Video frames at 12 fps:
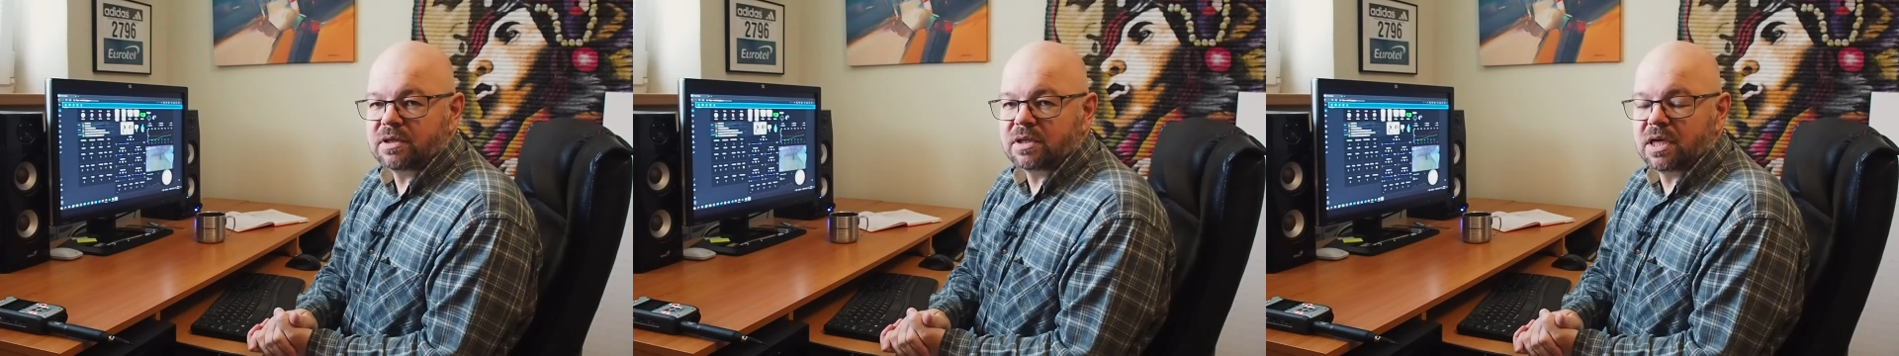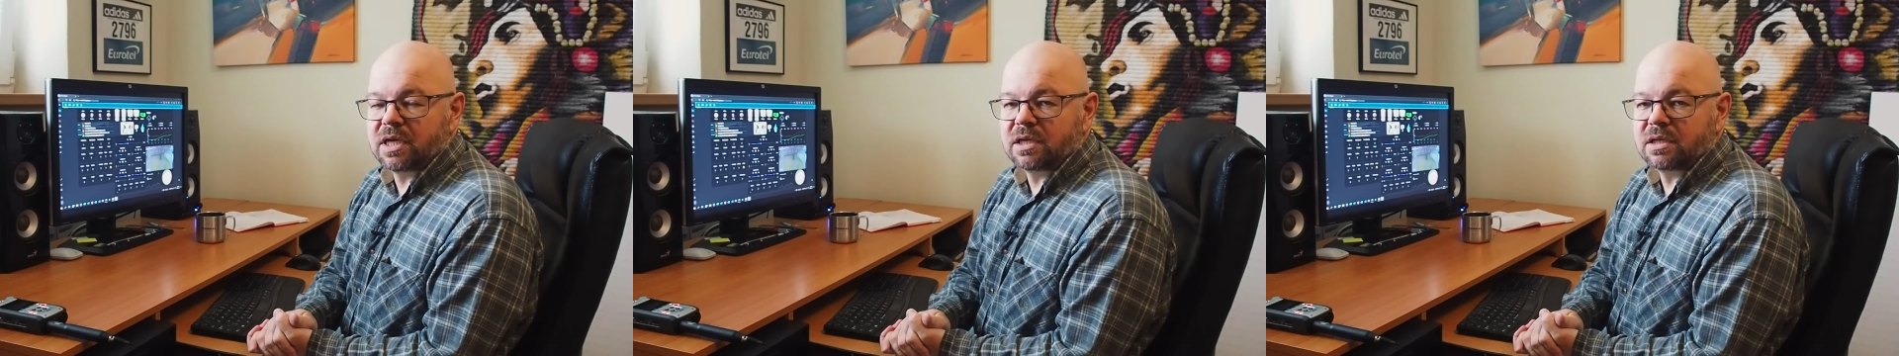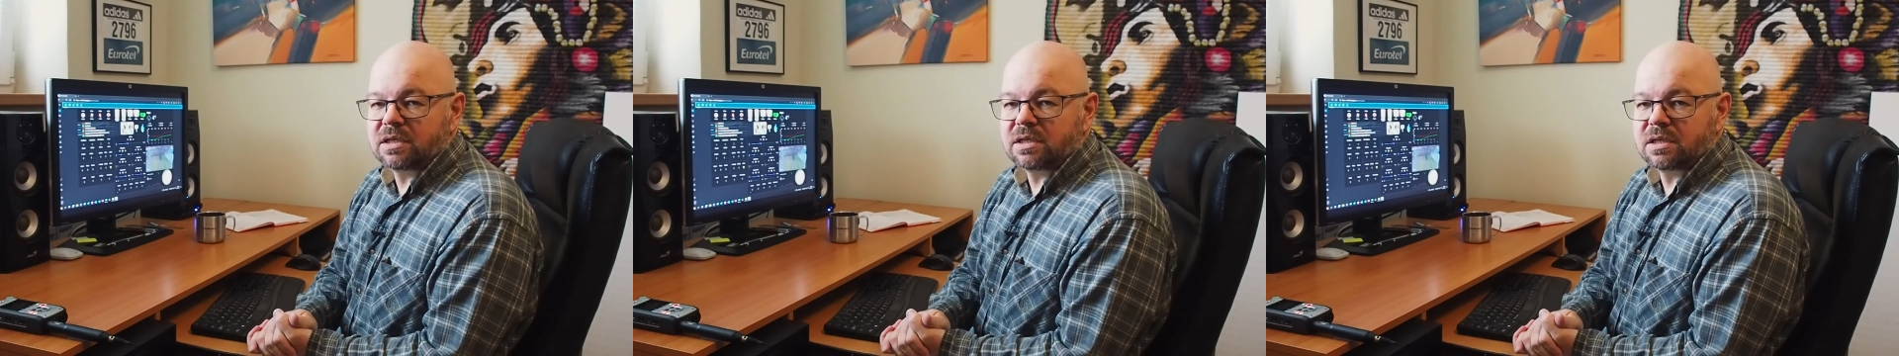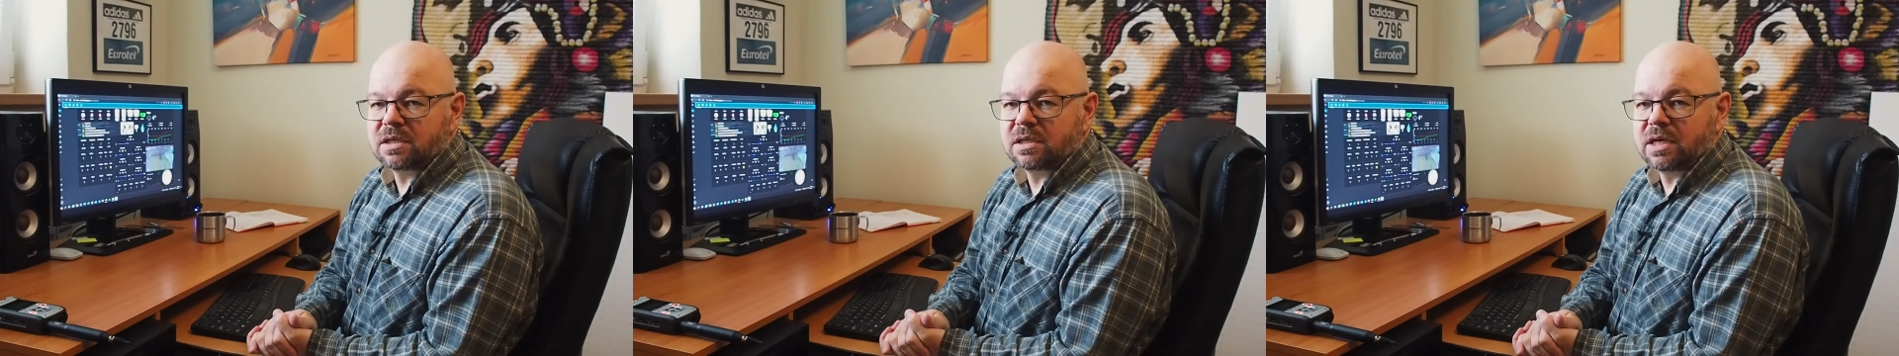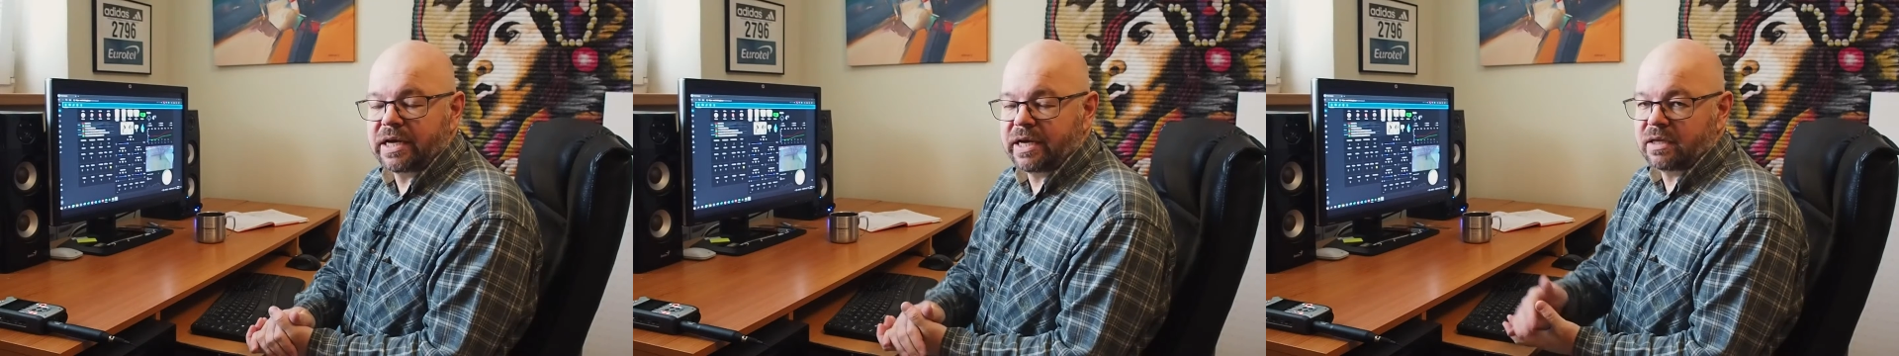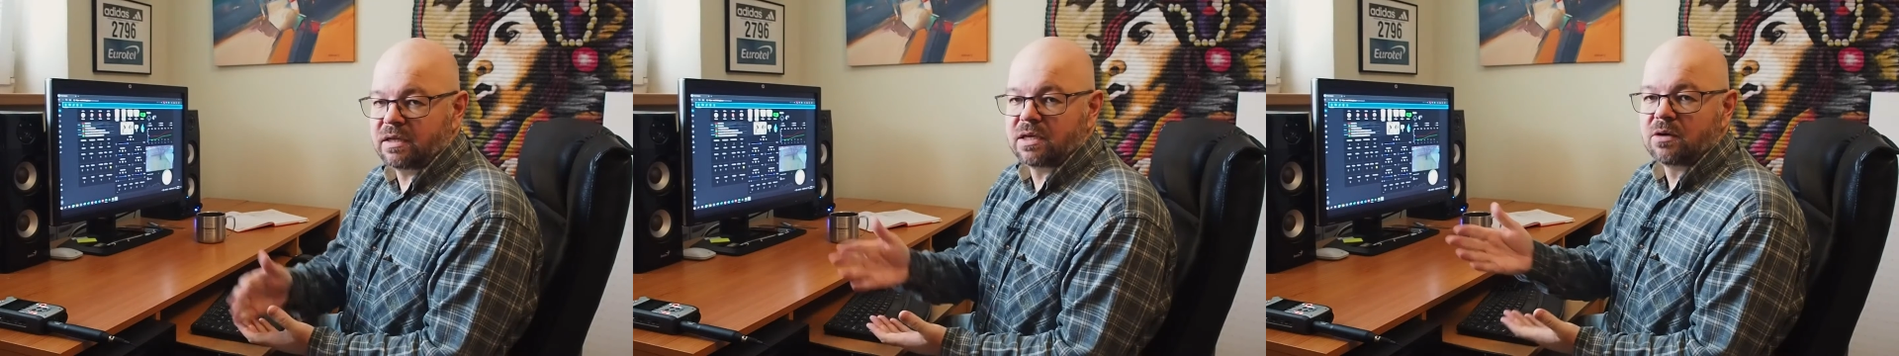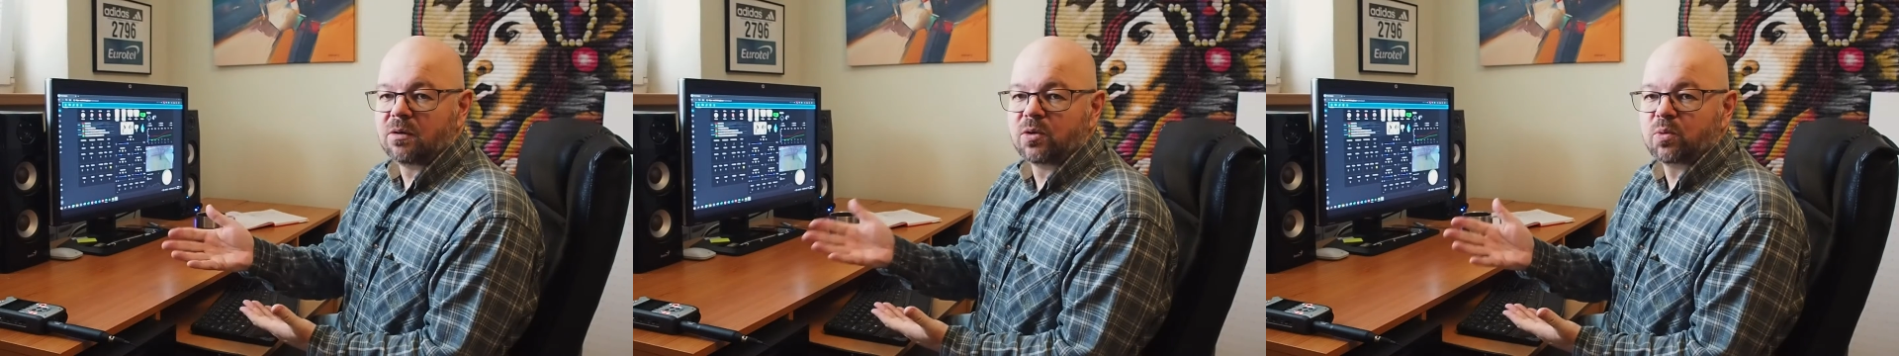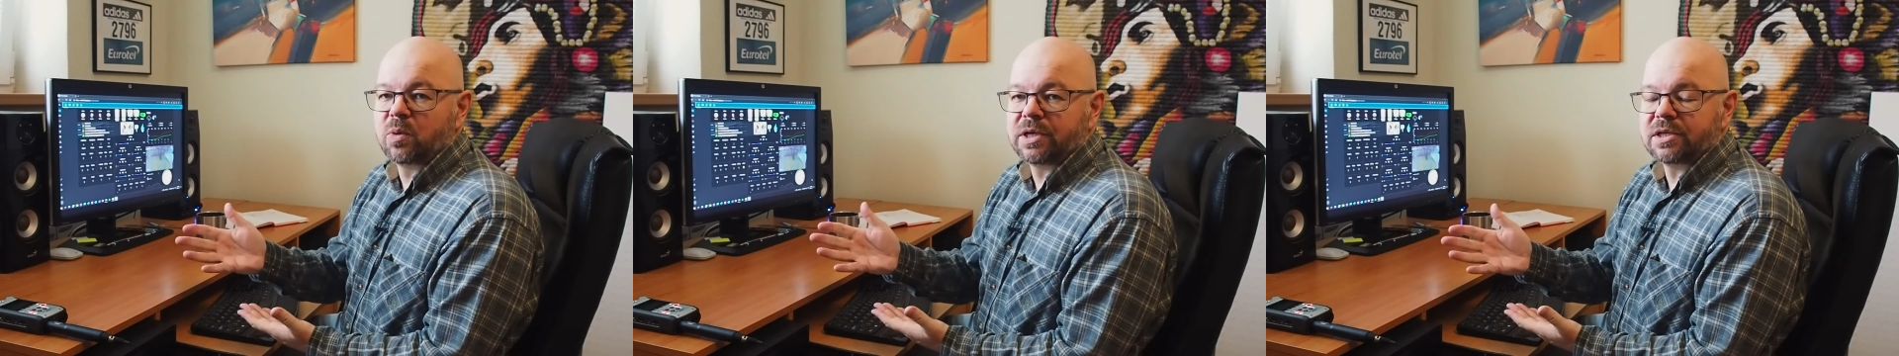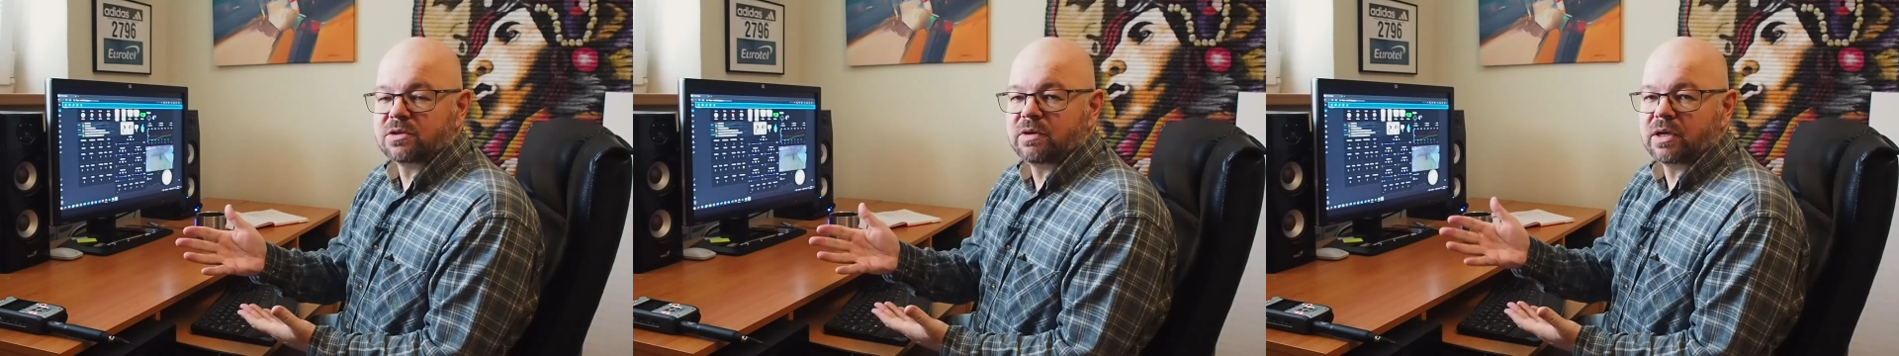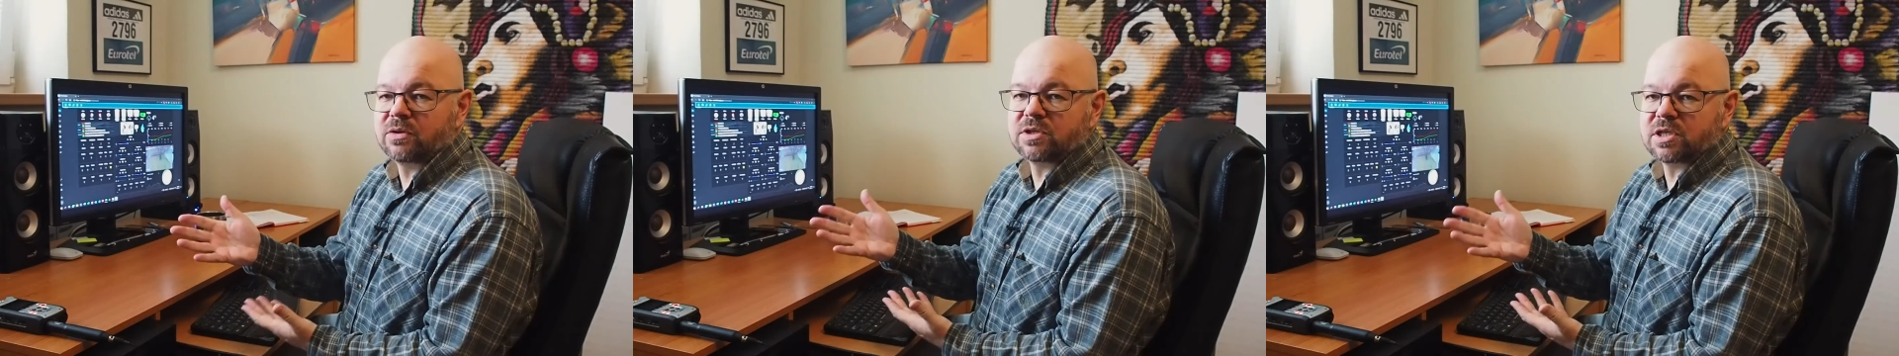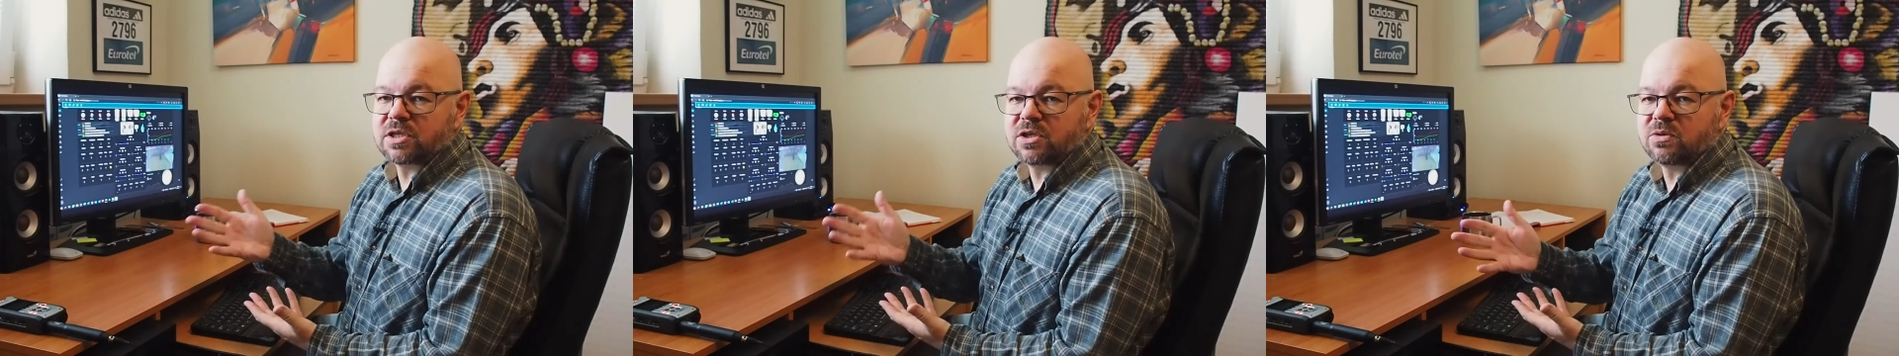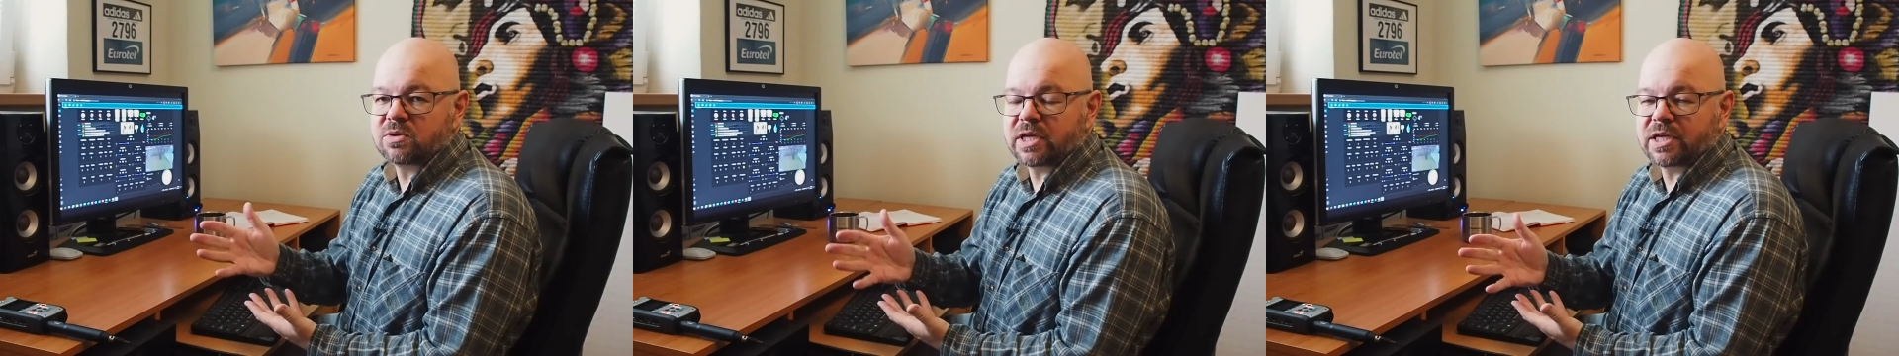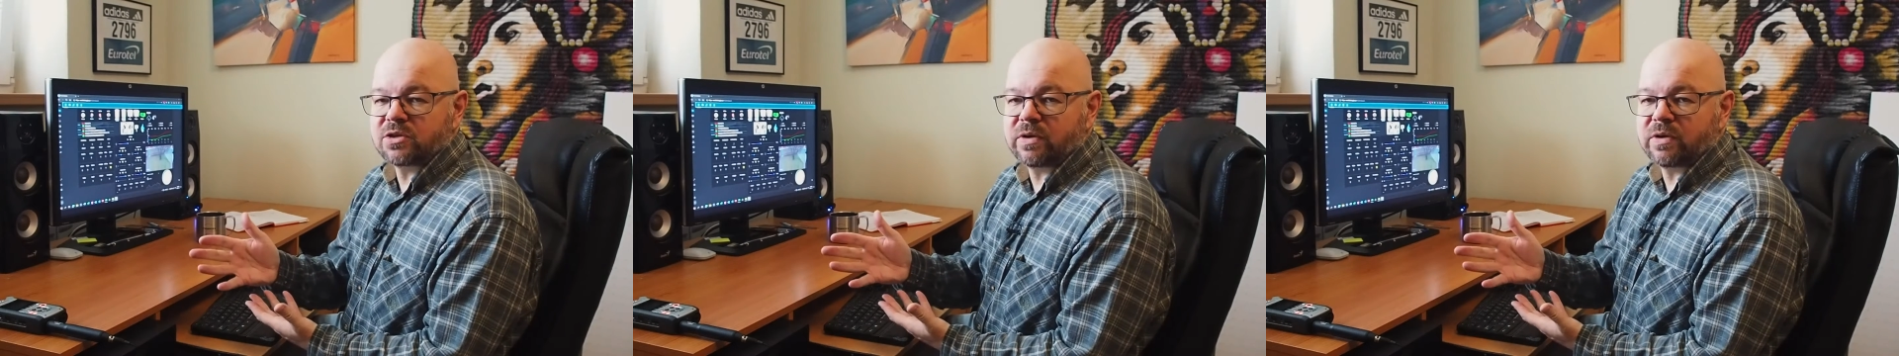and I had the old one, so I could just use that.